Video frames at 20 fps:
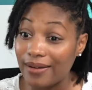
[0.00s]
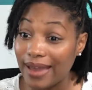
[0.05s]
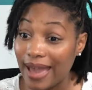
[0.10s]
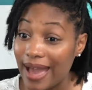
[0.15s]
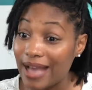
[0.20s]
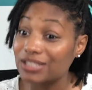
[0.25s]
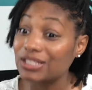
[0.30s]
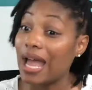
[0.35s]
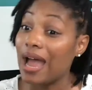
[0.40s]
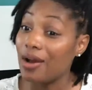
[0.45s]

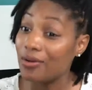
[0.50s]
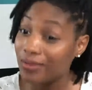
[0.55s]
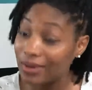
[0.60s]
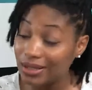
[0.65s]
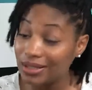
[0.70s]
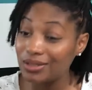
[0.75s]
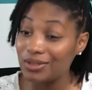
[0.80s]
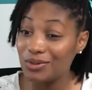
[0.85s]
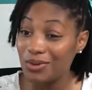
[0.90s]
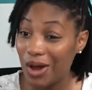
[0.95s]
cash, I
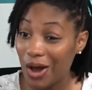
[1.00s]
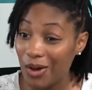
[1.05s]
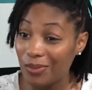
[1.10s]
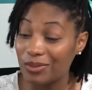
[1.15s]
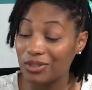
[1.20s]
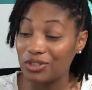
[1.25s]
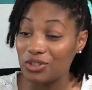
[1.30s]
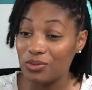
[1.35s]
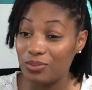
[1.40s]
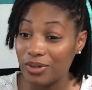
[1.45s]
really do hope
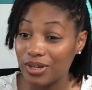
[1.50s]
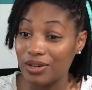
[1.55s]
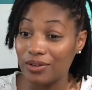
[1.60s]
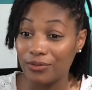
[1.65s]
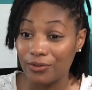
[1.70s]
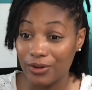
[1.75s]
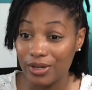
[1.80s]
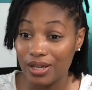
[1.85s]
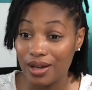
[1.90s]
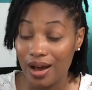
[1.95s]
that you book a
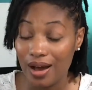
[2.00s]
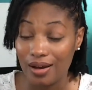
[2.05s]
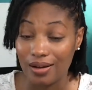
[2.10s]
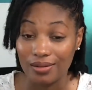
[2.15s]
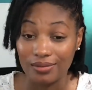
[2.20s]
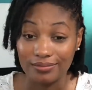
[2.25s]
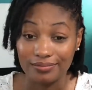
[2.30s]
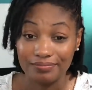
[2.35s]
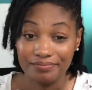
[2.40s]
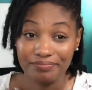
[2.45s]
free
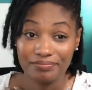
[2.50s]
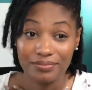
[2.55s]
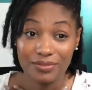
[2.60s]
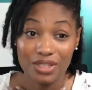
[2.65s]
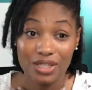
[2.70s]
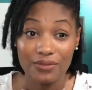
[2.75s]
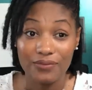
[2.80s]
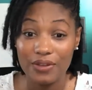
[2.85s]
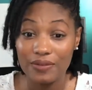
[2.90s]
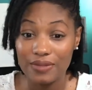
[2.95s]
call. It's
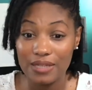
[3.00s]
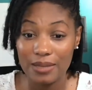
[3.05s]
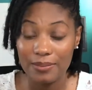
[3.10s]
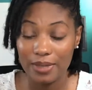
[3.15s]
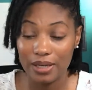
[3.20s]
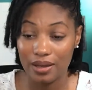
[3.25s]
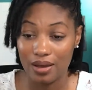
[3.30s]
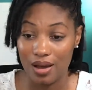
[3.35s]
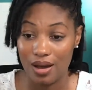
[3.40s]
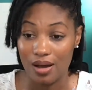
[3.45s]
a
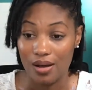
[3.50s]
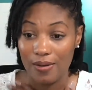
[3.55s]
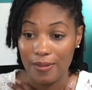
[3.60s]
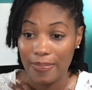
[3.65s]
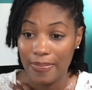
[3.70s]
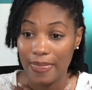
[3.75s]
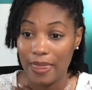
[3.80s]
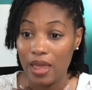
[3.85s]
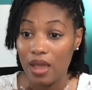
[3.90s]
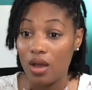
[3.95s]
15-minute
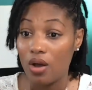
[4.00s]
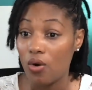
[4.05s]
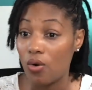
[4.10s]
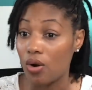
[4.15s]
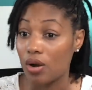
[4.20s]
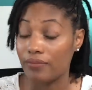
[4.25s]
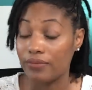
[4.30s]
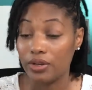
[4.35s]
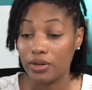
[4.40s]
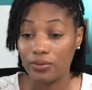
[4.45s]
call.
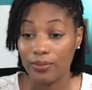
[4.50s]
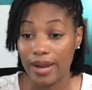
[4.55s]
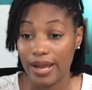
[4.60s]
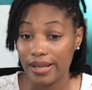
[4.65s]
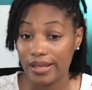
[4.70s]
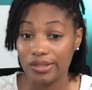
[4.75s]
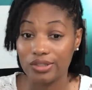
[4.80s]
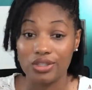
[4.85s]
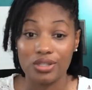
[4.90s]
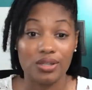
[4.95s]
Or if you're
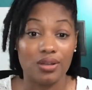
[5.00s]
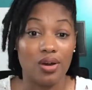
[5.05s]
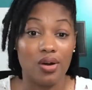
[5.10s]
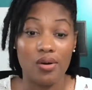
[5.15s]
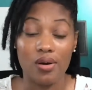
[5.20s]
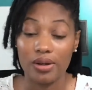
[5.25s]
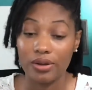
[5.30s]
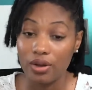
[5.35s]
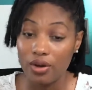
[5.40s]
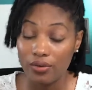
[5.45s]
ready, just go
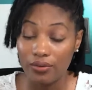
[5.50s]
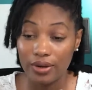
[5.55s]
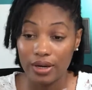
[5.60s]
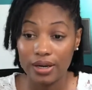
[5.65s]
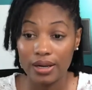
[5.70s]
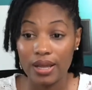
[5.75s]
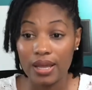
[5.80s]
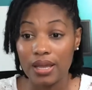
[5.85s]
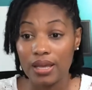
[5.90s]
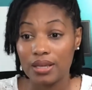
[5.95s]
on
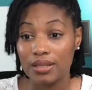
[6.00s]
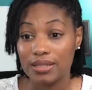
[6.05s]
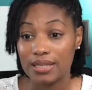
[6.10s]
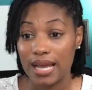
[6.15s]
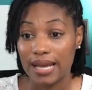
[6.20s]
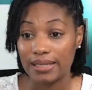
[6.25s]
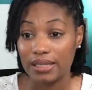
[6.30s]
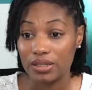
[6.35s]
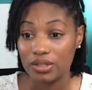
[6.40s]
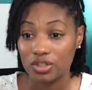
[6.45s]
over to
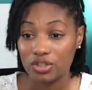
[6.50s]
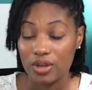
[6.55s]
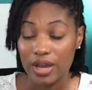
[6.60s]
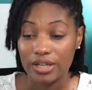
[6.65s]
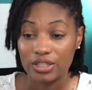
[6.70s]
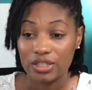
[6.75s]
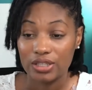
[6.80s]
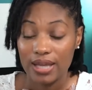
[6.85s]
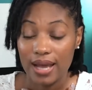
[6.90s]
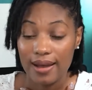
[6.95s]

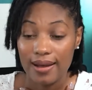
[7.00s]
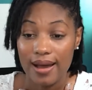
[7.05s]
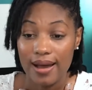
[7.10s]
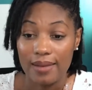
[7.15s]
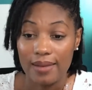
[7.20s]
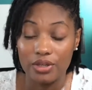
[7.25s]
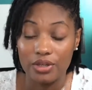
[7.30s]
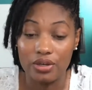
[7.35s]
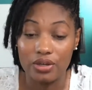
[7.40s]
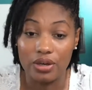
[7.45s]

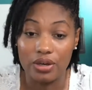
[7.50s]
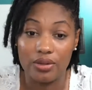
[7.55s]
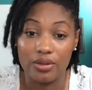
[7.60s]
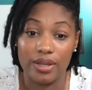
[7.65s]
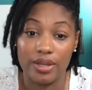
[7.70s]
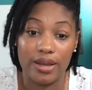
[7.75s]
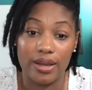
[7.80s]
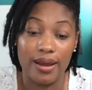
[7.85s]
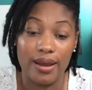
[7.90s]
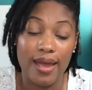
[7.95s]
ineedastrategy.com. You can go
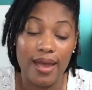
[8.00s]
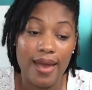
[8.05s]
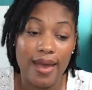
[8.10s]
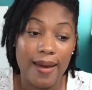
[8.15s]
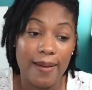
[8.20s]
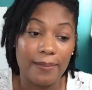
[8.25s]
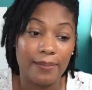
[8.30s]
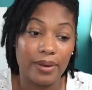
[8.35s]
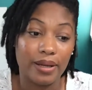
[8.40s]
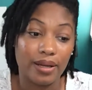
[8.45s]
there.
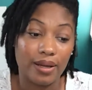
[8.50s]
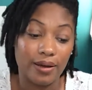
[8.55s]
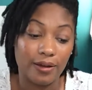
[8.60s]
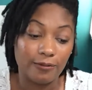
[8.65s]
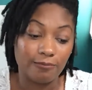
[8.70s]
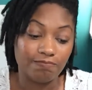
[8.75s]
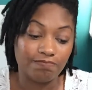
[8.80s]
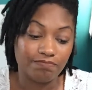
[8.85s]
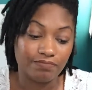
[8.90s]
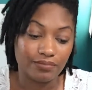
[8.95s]
But
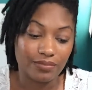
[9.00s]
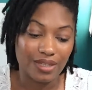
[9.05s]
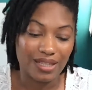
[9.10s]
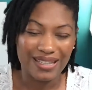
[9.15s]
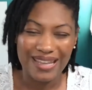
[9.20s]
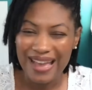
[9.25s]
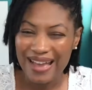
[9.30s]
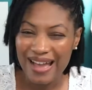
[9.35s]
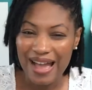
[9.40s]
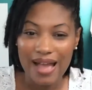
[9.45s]

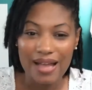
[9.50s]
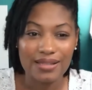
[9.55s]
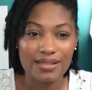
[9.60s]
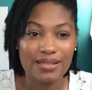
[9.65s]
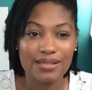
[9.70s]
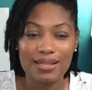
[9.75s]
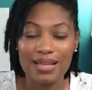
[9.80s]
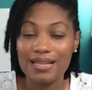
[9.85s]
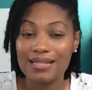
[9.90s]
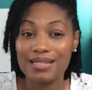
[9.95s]
yeah, guys,
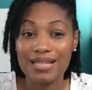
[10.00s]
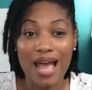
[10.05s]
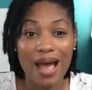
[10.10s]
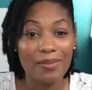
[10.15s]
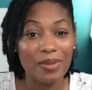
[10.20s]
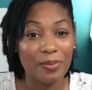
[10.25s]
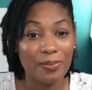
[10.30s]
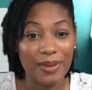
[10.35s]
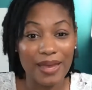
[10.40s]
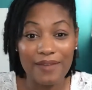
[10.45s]
it's
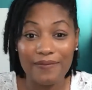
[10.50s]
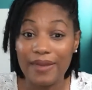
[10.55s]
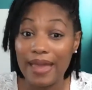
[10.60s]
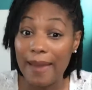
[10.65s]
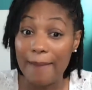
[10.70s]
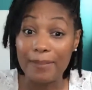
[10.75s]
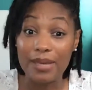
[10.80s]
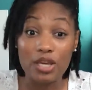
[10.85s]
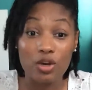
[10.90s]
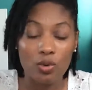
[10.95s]
time to pivot
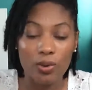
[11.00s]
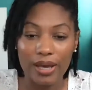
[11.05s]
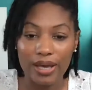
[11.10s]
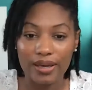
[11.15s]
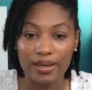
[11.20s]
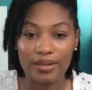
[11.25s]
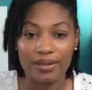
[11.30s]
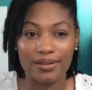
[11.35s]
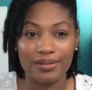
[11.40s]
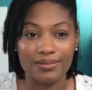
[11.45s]
and be quick.